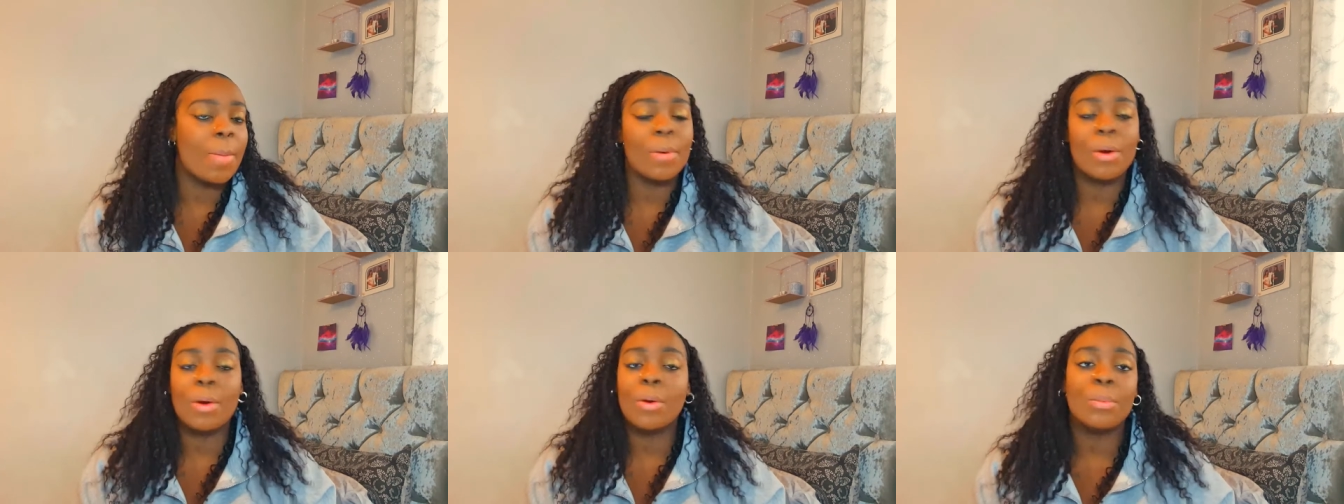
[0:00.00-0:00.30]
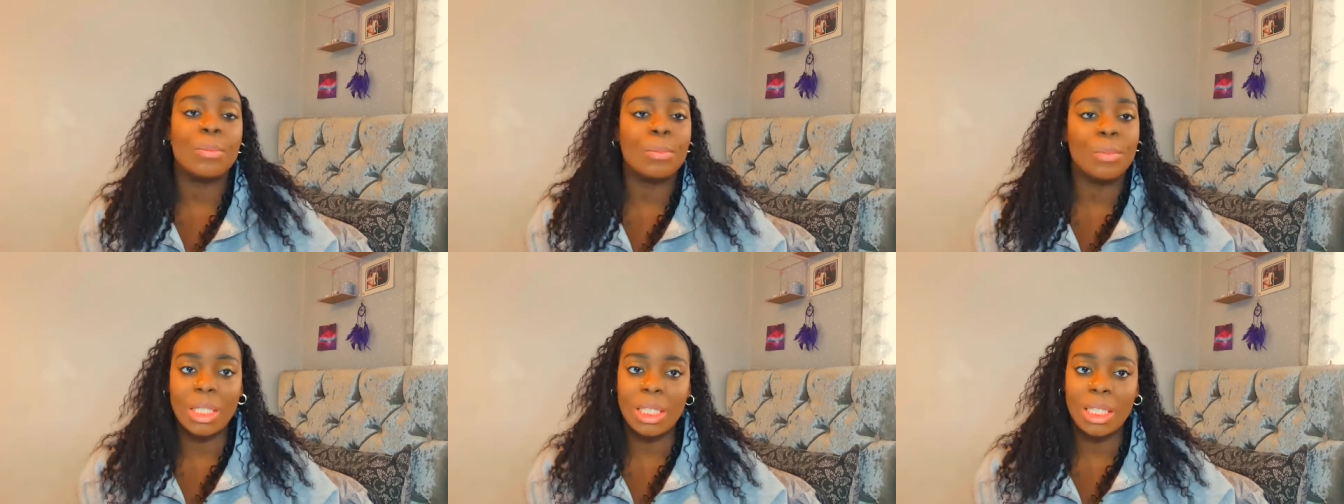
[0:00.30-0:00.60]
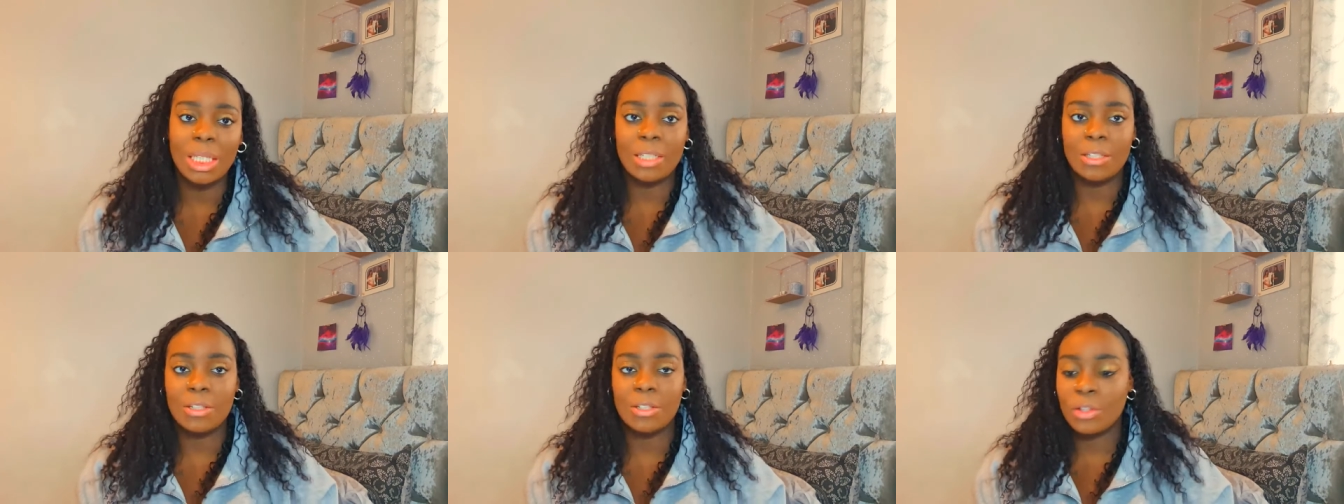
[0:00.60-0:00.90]
but we
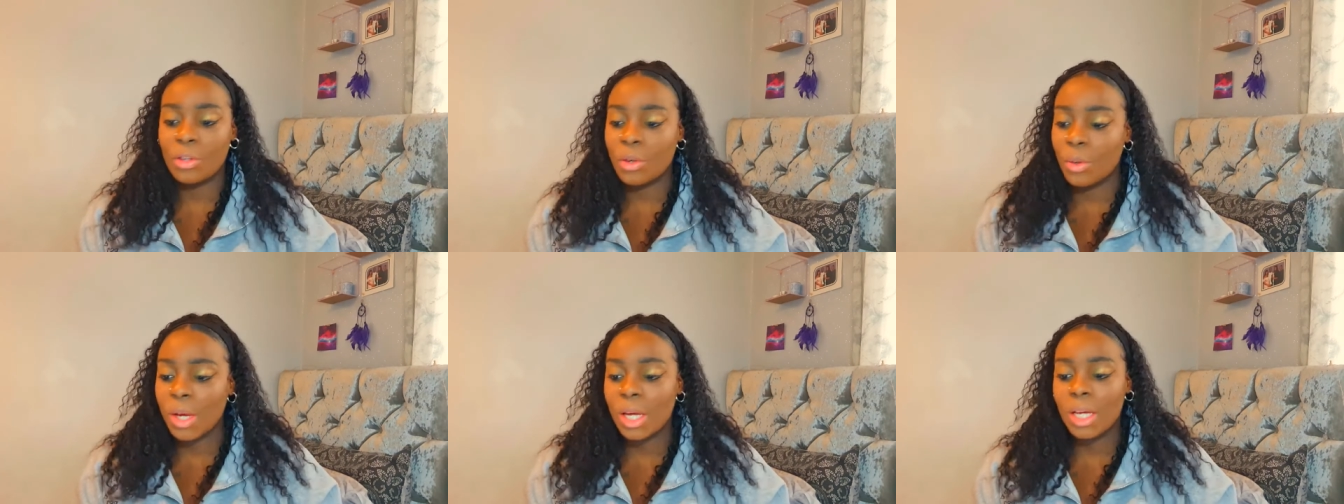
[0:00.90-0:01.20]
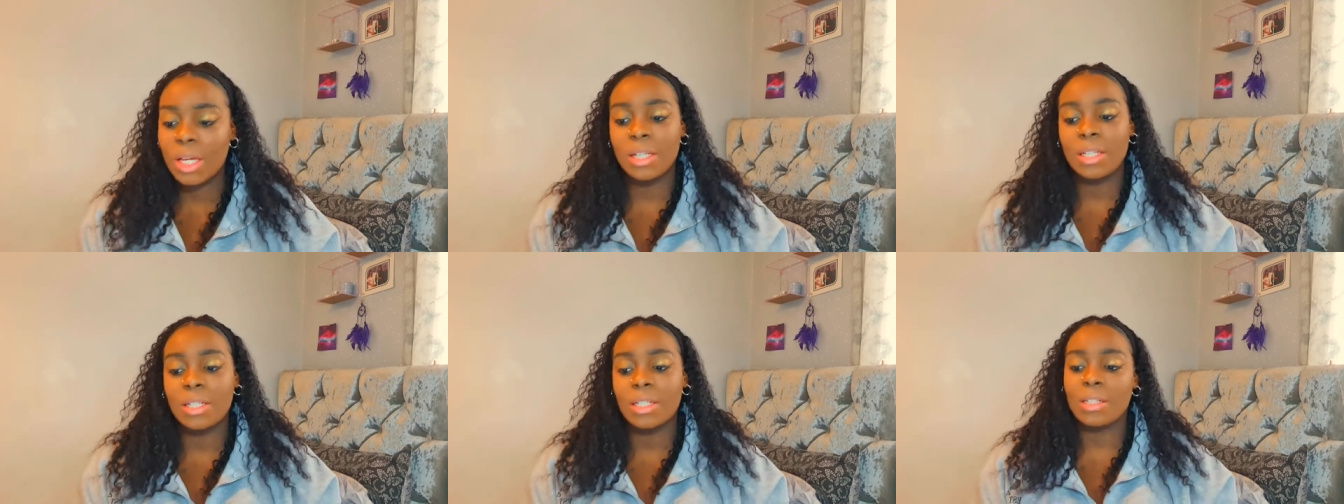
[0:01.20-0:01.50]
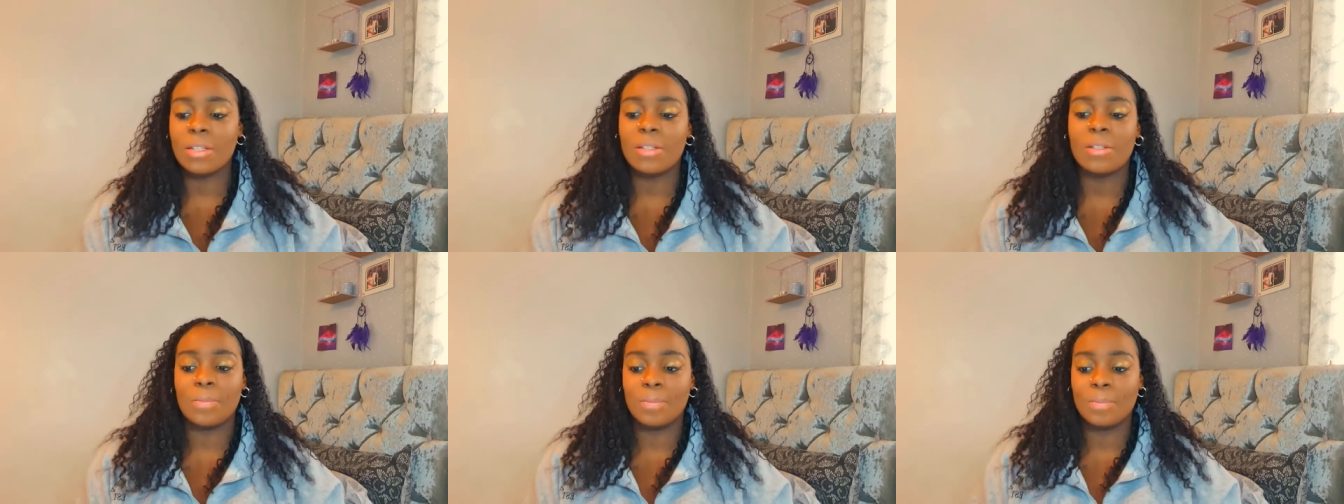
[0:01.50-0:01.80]
need to know it
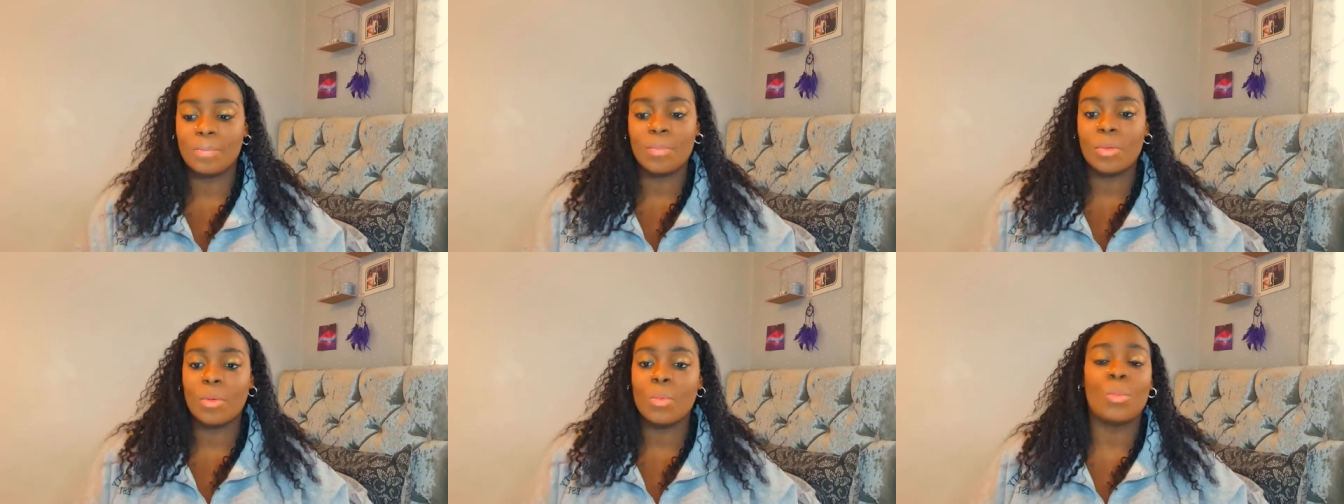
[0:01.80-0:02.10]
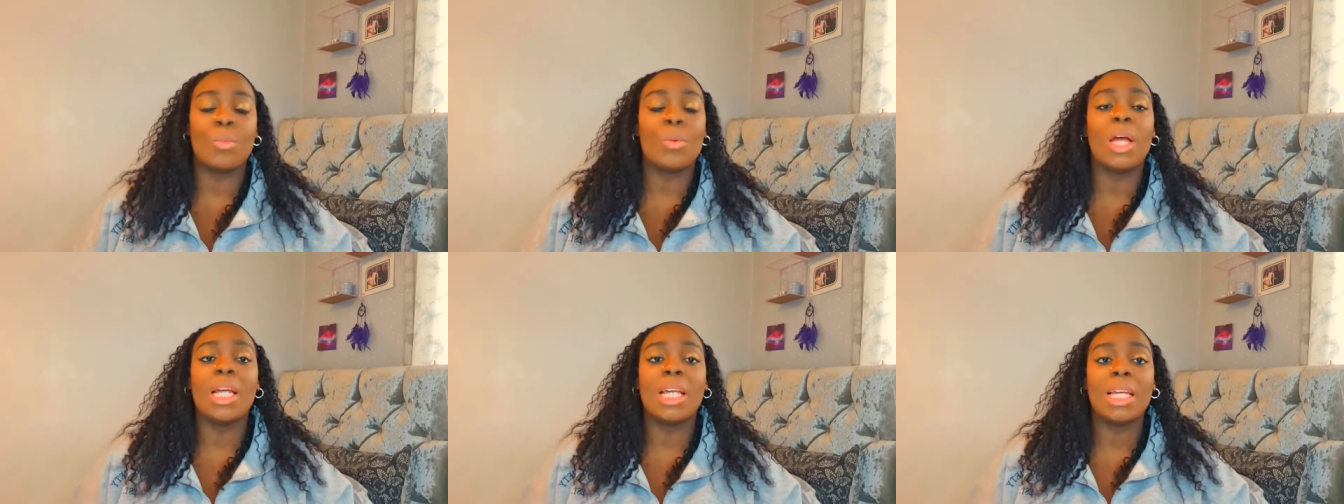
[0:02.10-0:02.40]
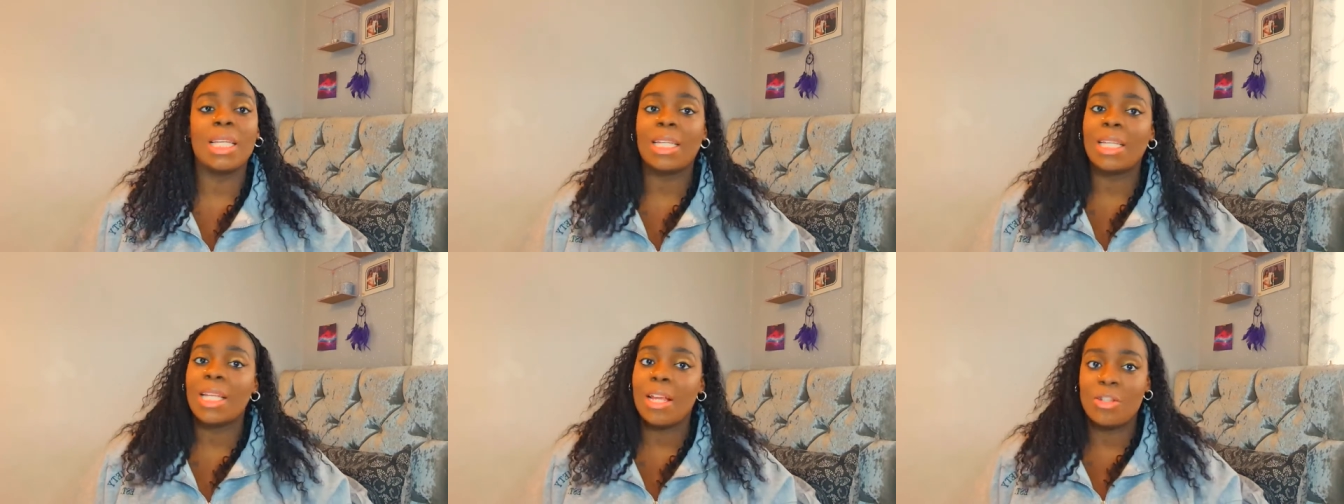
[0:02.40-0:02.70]
because we're
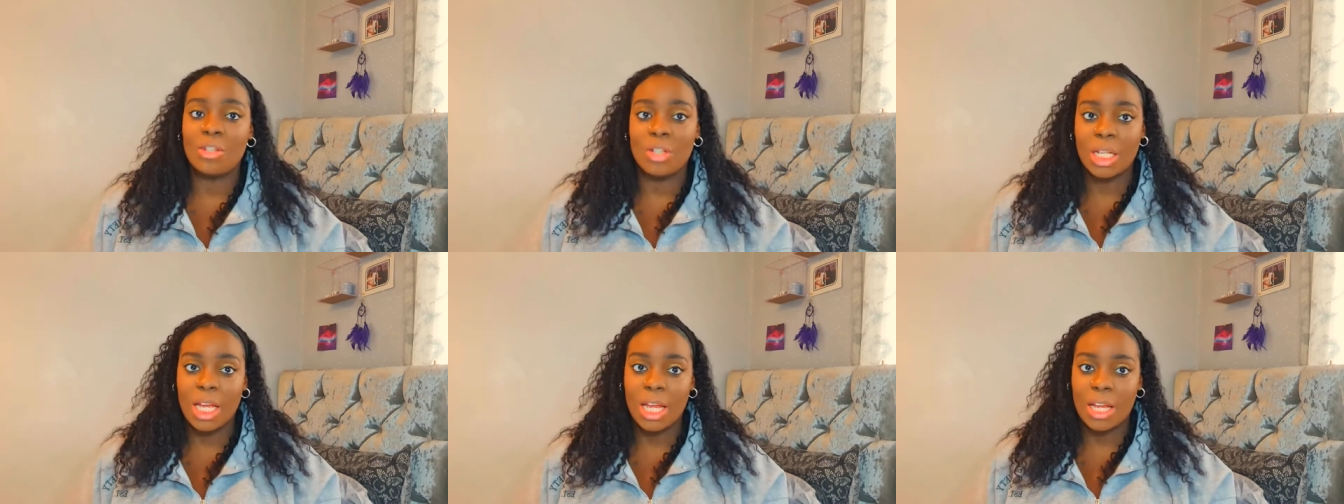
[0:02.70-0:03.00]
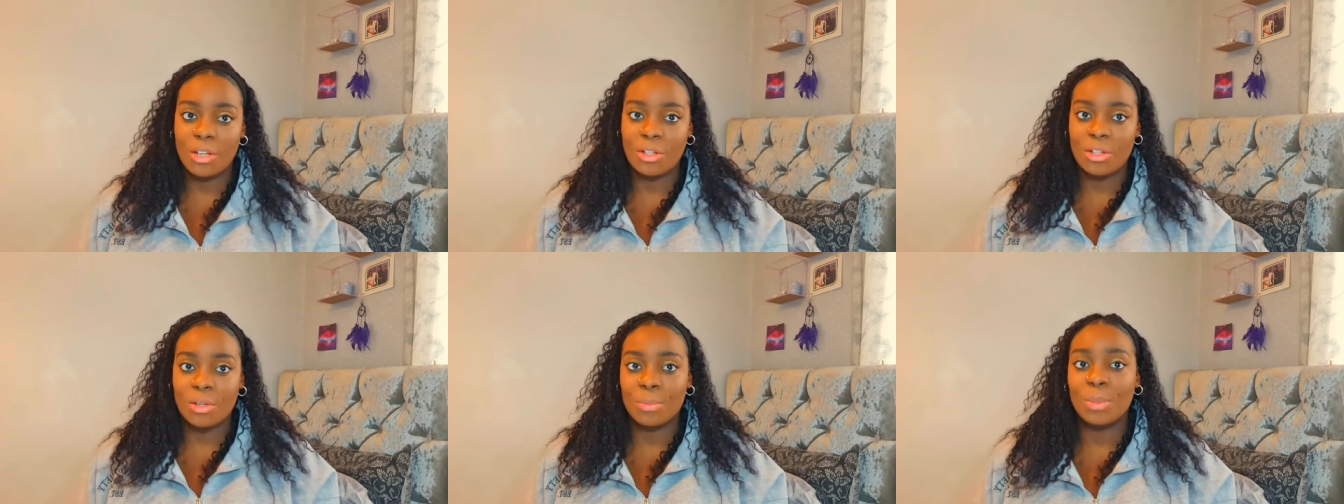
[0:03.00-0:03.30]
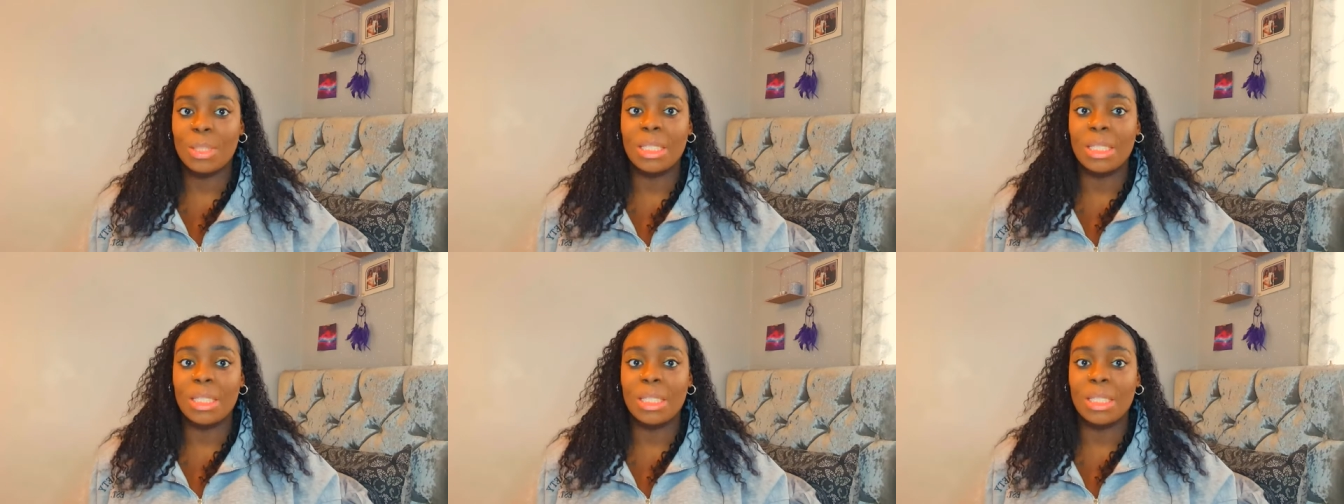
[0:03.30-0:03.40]
working in education.